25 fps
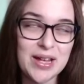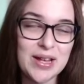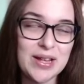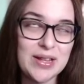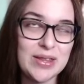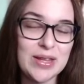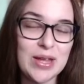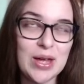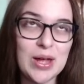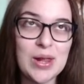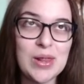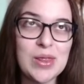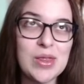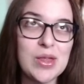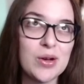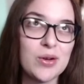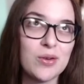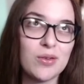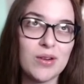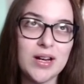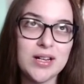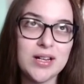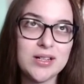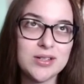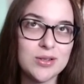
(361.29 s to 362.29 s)
in the
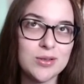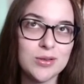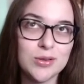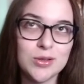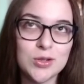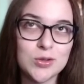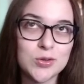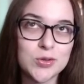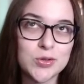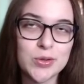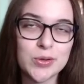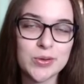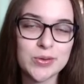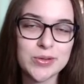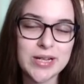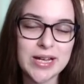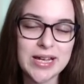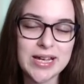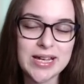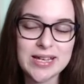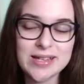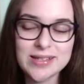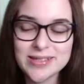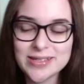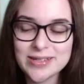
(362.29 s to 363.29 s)
great LOTRO
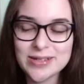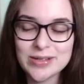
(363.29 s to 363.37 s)
days, you